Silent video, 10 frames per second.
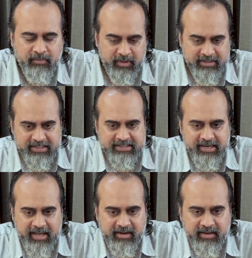what is this
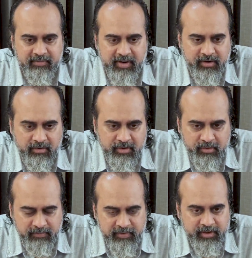reality we are talking
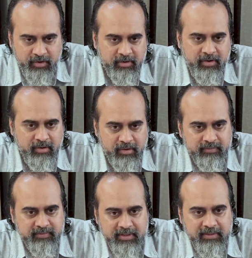of? We are talking
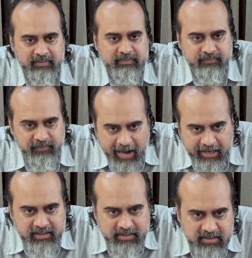of the
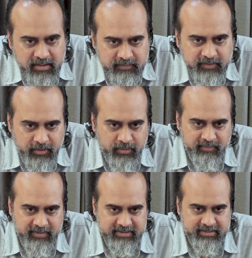facts of the
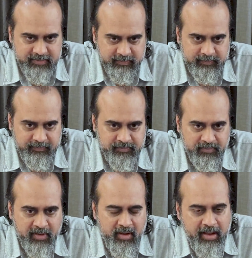universe.
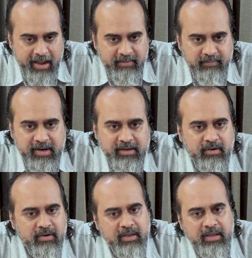And we are
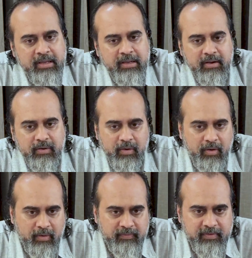talking
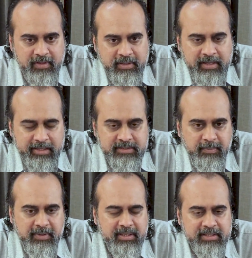of the
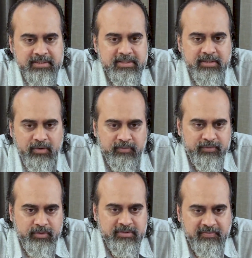experiencer of
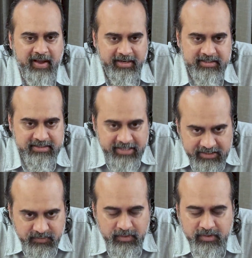those facts.
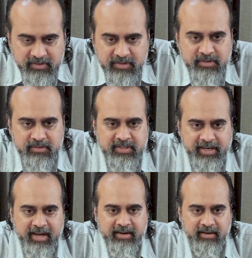That's what constitutes
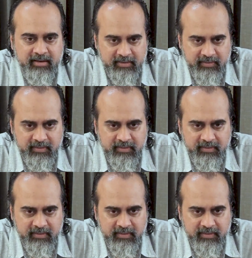reality.